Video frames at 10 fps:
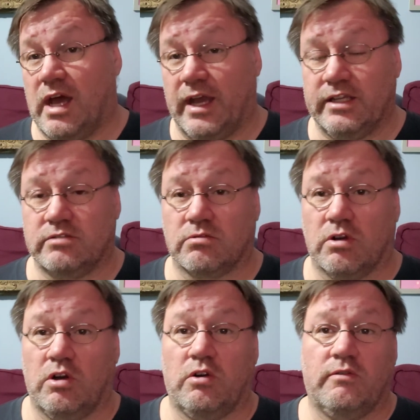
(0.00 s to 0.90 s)
I
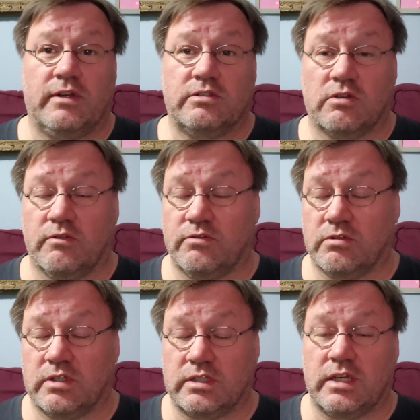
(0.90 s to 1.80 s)
drove through
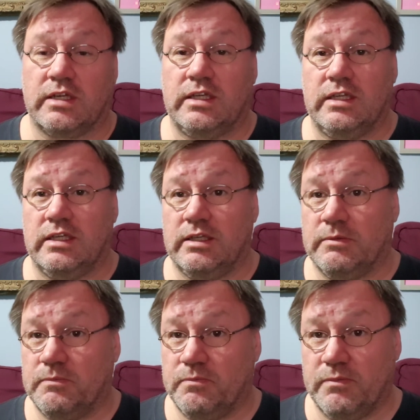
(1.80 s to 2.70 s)
Kentucky,
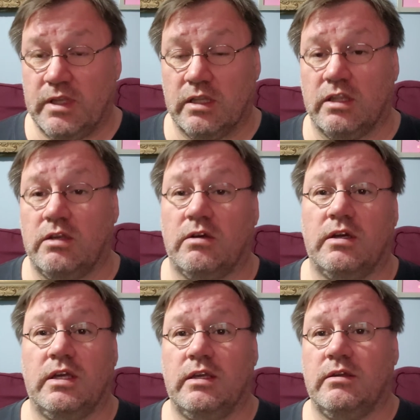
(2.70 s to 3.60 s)

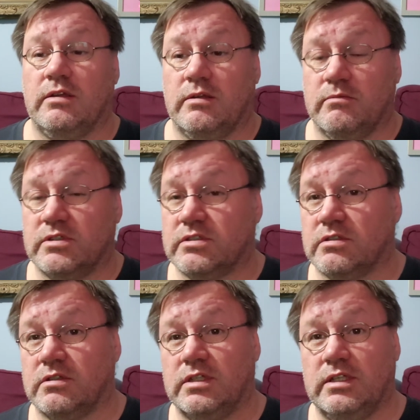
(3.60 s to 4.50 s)
Illinois,
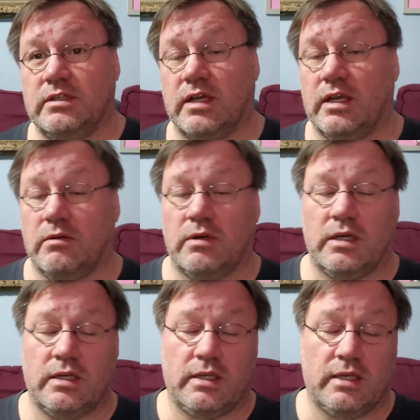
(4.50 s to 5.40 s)
Missouri, Iowa.